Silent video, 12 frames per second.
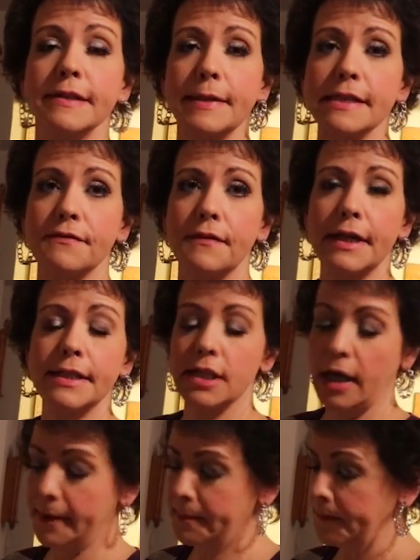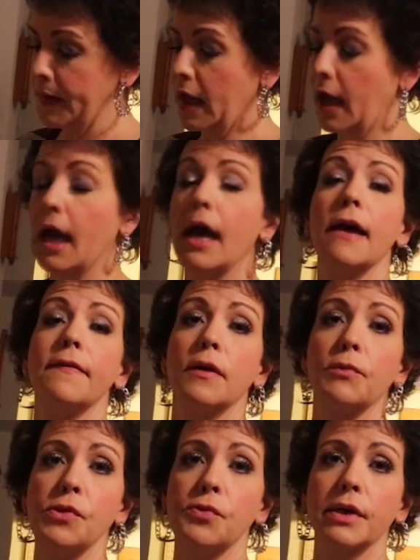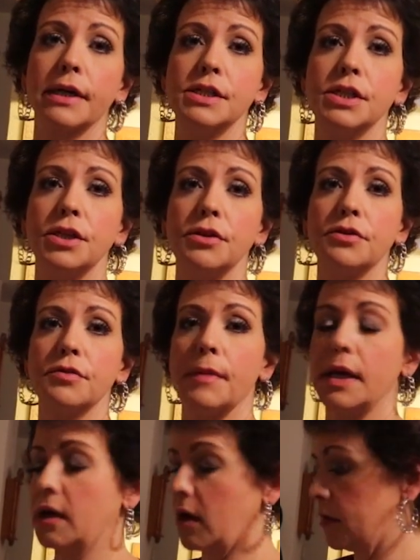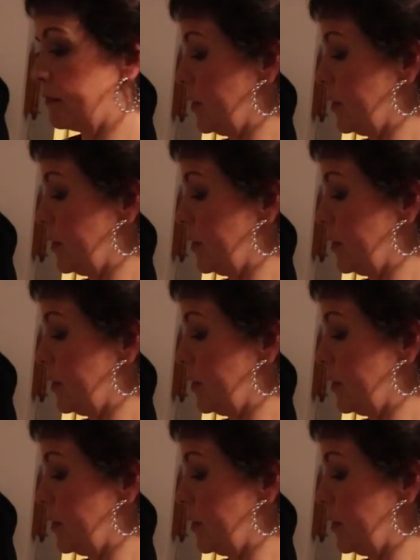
specified time, and then we will continue to make our